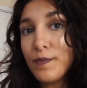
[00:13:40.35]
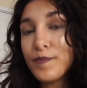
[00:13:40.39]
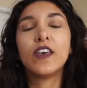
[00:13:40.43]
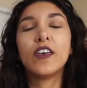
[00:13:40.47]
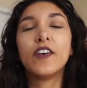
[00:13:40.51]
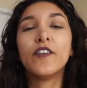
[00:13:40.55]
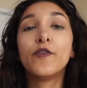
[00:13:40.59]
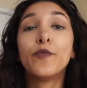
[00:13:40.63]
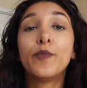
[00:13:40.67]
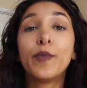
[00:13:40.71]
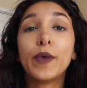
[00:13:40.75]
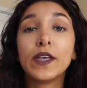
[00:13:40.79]

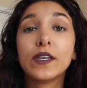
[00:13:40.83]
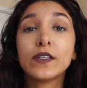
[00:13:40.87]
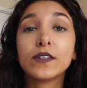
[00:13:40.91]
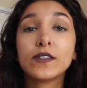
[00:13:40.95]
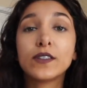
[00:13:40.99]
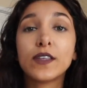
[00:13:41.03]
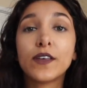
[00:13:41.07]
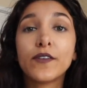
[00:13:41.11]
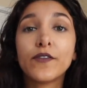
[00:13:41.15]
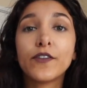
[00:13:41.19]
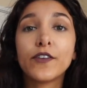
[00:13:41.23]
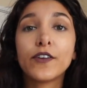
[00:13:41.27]
If
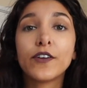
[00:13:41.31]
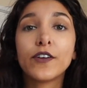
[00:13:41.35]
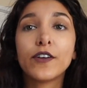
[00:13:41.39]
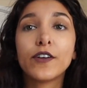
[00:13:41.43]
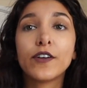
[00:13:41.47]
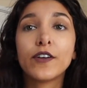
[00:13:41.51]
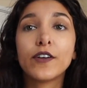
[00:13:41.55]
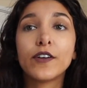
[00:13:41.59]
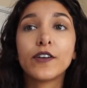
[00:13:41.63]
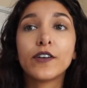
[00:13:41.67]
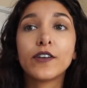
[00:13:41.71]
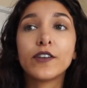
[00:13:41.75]
Banks
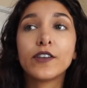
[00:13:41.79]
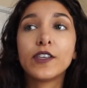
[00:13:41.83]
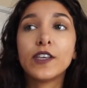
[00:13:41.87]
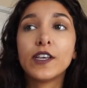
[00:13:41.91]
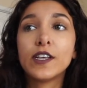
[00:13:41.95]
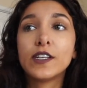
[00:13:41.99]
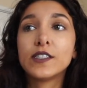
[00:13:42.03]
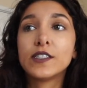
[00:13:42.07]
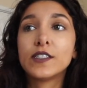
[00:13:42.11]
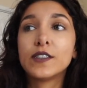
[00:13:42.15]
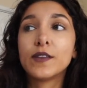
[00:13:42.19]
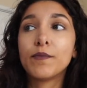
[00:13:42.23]
ever
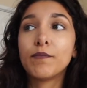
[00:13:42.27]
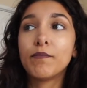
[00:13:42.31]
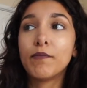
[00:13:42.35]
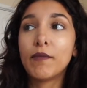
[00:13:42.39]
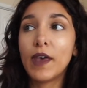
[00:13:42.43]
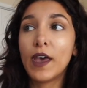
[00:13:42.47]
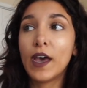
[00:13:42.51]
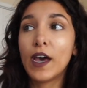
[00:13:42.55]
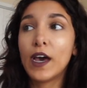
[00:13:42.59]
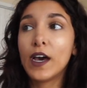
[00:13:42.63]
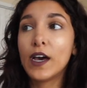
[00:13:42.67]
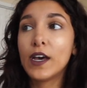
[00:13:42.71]
gets
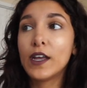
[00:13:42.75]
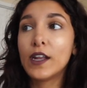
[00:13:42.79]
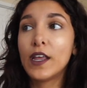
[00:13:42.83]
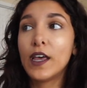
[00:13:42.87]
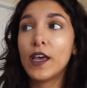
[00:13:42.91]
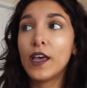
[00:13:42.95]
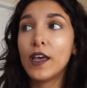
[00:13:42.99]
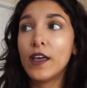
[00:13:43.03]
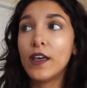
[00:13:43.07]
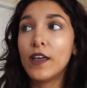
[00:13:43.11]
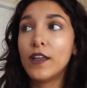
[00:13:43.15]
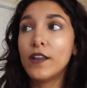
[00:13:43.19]
mad
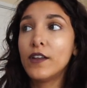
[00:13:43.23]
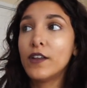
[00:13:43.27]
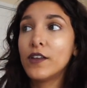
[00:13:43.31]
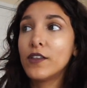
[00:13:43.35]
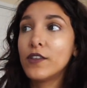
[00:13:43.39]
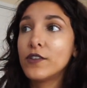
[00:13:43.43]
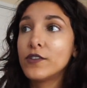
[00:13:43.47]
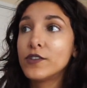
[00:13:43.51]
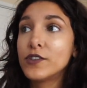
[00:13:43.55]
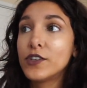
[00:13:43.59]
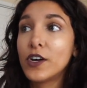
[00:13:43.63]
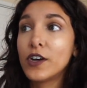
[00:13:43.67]
at
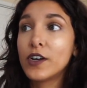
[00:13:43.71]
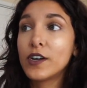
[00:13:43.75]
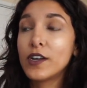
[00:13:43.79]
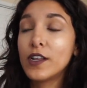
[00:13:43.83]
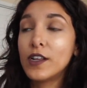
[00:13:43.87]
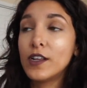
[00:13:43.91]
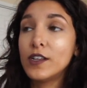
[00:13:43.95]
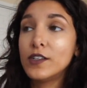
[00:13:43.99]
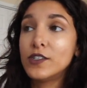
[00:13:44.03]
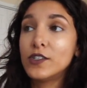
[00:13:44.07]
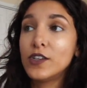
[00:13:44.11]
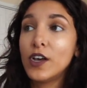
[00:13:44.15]
another dog
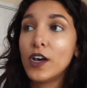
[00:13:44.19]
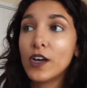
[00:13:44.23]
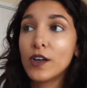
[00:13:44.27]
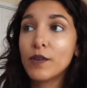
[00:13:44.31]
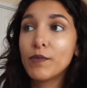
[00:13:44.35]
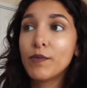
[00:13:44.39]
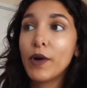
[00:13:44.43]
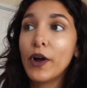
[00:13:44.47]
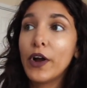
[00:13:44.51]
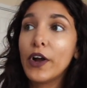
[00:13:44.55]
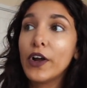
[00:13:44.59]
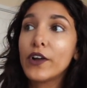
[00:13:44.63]
at a
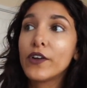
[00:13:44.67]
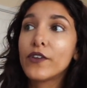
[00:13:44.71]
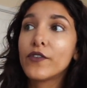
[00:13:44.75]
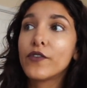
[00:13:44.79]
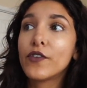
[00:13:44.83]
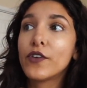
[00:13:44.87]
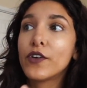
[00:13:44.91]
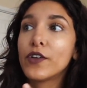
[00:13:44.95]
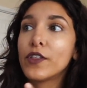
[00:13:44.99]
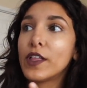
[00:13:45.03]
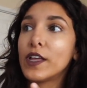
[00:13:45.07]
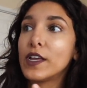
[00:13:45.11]
dog park
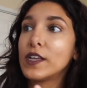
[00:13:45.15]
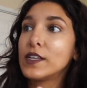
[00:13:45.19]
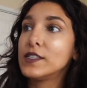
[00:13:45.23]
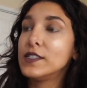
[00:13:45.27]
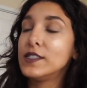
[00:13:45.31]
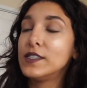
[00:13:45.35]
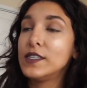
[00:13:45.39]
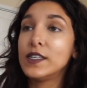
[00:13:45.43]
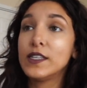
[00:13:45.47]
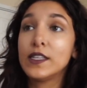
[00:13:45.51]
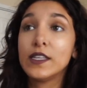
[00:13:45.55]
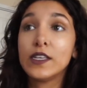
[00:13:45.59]
for like
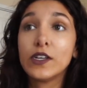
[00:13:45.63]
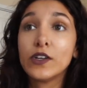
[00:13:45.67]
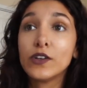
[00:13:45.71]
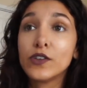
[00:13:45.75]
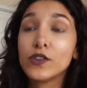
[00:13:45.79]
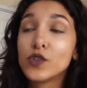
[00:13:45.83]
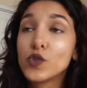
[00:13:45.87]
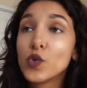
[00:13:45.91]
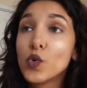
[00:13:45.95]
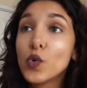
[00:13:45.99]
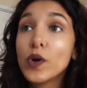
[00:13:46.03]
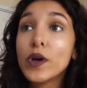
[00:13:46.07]
stealing her
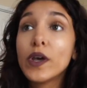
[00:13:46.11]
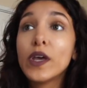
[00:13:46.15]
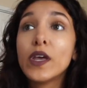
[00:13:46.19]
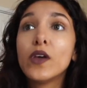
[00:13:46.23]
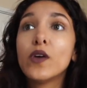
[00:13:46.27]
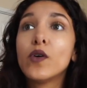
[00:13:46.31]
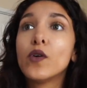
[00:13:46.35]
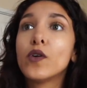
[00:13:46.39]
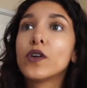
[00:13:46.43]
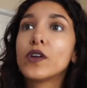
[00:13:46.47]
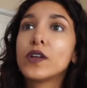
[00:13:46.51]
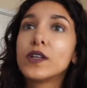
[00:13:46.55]
toy
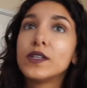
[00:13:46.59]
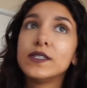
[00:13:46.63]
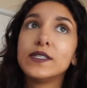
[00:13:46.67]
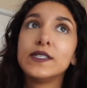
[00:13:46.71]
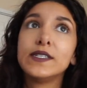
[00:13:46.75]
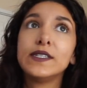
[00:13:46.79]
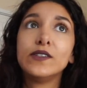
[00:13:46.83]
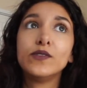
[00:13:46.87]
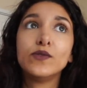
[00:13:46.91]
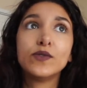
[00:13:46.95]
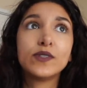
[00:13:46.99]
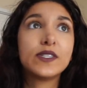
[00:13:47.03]
or
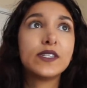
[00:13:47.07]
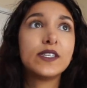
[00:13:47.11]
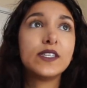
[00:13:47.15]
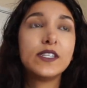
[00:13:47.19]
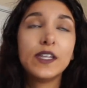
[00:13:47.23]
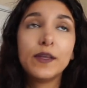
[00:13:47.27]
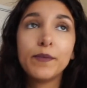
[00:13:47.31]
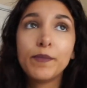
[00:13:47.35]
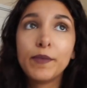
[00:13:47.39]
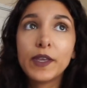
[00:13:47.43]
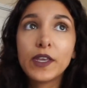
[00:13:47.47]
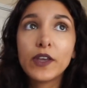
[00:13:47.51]
continuously
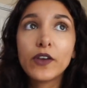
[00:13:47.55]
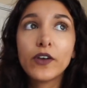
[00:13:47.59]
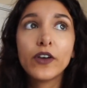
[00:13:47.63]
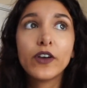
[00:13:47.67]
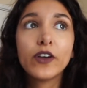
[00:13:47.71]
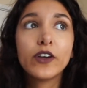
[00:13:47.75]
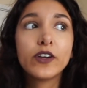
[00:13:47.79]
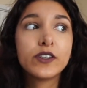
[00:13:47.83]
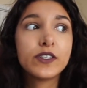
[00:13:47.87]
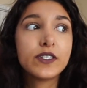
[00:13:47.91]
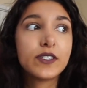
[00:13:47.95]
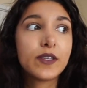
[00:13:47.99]
nipping
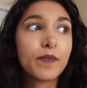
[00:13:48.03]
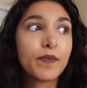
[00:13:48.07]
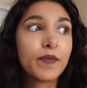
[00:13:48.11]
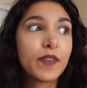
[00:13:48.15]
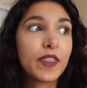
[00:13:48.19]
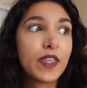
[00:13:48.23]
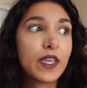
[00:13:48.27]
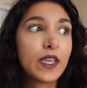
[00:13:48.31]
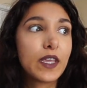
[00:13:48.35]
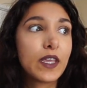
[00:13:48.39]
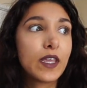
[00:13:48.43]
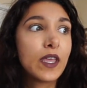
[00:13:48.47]
her or
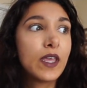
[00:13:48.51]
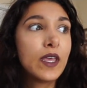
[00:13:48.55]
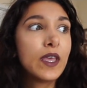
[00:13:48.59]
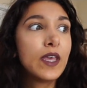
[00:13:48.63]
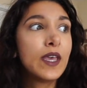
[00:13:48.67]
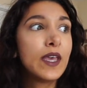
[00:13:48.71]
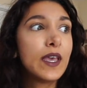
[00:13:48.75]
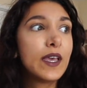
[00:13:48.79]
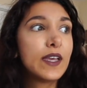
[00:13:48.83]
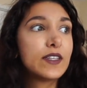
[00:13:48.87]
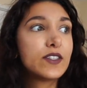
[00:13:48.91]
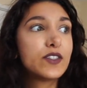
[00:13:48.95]
something,
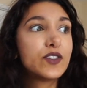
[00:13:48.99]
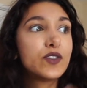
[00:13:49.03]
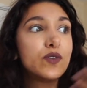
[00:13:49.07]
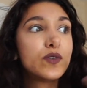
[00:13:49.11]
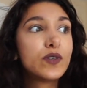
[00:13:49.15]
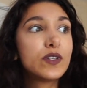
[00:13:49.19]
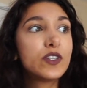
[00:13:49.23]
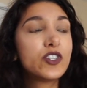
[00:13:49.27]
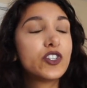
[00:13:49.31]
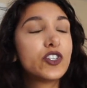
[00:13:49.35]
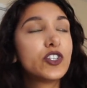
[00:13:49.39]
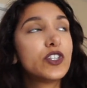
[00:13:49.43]
as soon
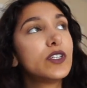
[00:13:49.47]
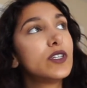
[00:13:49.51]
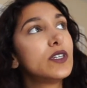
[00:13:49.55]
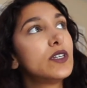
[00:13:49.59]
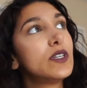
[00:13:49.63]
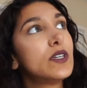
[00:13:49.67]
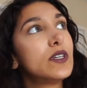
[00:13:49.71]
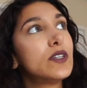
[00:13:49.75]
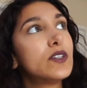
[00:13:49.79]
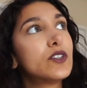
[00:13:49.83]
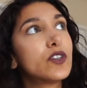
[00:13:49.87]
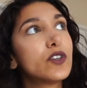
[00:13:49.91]
as
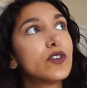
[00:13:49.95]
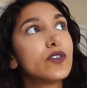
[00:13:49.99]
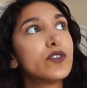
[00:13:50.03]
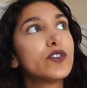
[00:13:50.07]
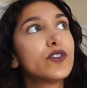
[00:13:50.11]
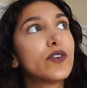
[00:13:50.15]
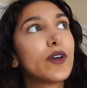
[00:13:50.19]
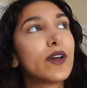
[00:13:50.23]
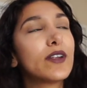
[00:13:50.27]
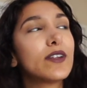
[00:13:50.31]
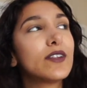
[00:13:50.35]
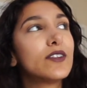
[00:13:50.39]
she
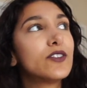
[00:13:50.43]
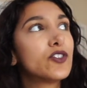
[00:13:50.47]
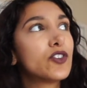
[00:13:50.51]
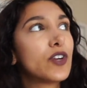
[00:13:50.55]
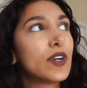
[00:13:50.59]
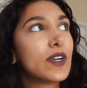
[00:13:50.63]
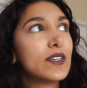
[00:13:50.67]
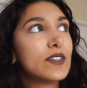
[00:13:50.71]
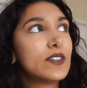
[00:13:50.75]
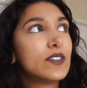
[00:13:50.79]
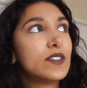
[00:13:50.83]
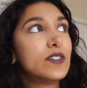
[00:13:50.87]
turns around and
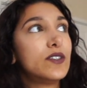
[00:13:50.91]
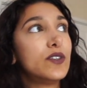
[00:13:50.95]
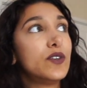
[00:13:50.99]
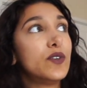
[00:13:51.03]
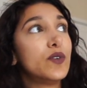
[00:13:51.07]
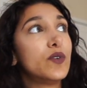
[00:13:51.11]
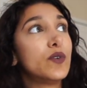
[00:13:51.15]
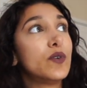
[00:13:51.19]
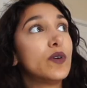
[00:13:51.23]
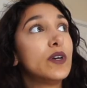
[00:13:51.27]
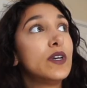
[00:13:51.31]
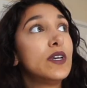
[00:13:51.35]
tries
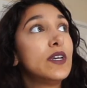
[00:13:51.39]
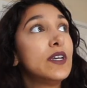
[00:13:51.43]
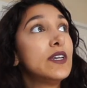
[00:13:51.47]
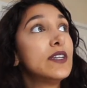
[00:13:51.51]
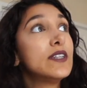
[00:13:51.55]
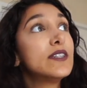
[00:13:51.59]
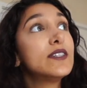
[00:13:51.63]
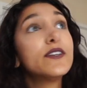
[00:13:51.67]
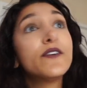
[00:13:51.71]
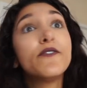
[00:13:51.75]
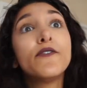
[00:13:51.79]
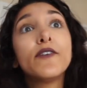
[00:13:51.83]
to
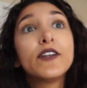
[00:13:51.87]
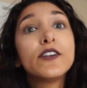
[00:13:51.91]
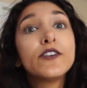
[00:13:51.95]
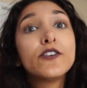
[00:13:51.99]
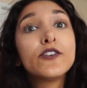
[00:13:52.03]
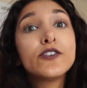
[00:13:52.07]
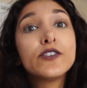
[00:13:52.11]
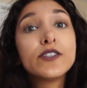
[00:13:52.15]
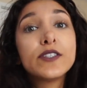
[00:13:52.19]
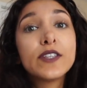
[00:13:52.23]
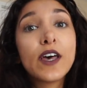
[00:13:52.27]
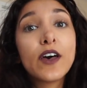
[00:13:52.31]
defend
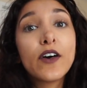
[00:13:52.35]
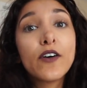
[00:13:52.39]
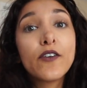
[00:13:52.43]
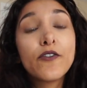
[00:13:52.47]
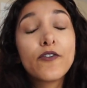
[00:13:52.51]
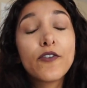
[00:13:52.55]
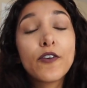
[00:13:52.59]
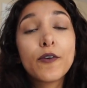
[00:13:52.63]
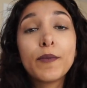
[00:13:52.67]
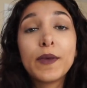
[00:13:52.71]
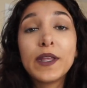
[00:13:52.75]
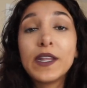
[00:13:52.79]

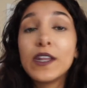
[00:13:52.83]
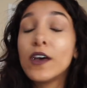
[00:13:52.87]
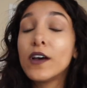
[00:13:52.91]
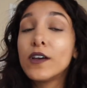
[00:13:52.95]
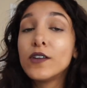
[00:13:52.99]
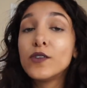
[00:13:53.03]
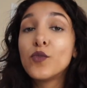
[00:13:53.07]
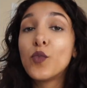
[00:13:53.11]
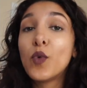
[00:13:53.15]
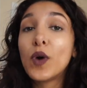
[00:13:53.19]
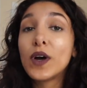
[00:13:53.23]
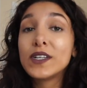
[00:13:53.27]
herself from an
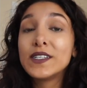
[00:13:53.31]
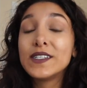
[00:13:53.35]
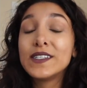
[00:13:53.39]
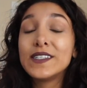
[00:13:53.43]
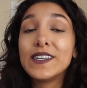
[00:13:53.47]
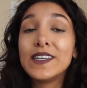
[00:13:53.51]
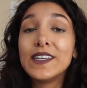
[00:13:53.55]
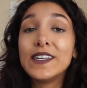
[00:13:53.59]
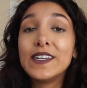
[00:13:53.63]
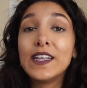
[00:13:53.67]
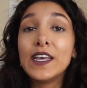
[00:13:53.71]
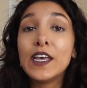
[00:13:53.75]

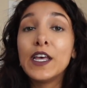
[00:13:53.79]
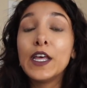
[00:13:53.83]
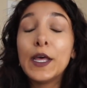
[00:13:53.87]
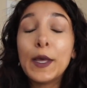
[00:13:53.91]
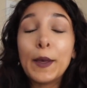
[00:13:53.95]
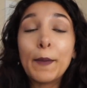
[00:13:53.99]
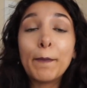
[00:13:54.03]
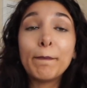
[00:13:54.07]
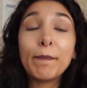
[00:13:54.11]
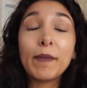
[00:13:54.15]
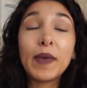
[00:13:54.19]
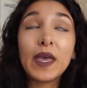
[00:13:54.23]
unwanted
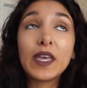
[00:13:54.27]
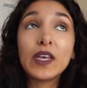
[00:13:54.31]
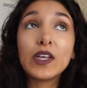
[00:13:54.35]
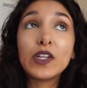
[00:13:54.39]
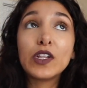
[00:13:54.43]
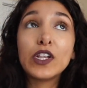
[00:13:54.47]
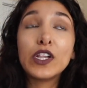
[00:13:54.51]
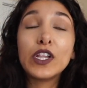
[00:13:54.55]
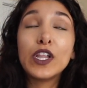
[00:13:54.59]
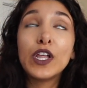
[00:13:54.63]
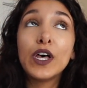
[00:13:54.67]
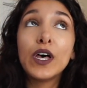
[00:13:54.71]

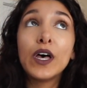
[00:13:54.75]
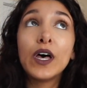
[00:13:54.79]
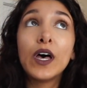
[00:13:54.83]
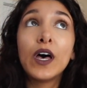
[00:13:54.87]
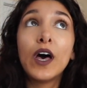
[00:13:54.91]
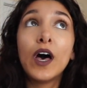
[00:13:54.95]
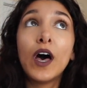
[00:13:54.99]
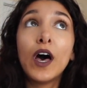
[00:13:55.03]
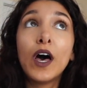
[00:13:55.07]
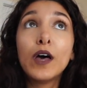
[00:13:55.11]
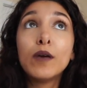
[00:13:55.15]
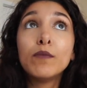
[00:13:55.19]
male
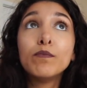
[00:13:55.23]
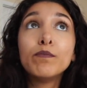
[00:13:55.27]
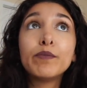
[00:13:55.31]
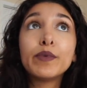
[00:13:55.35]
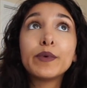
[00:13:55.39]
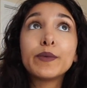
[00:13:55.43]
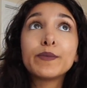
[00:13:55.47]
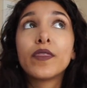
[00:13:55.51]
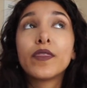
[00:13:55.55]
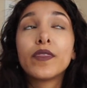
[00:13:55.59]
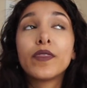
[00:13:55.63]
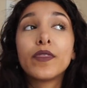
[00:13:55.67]
hump,
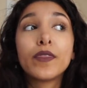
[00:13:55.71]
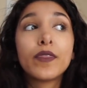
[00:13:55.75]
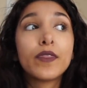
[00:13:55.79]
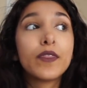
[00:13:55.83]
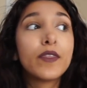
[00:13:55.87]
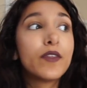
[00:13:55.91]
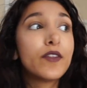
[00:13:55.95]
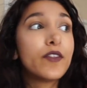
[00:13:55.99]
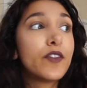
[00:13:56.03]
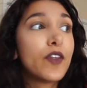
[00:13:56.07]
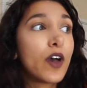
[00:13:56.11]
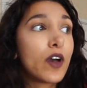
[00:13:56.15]

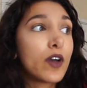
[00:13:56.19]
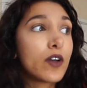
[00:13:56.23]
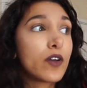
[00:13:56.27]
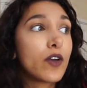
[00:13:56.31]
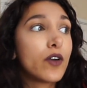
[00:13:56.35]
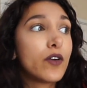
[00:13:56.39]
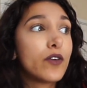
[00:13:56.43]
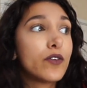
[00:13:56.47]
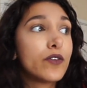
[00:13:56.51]
the dog